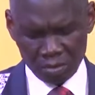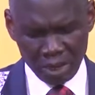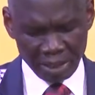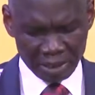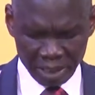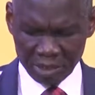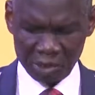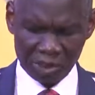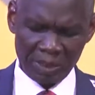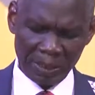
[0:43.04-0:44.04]
My
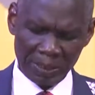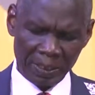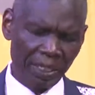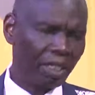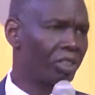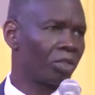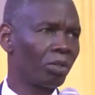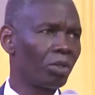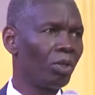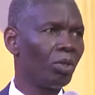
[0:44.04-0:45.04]
intention is
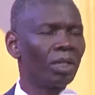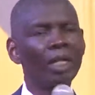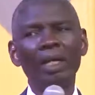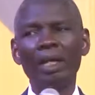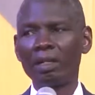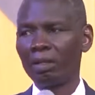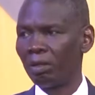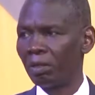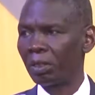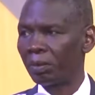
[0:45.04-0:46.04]
to go
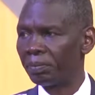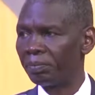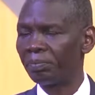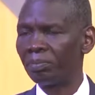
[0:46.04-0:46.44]
headlong,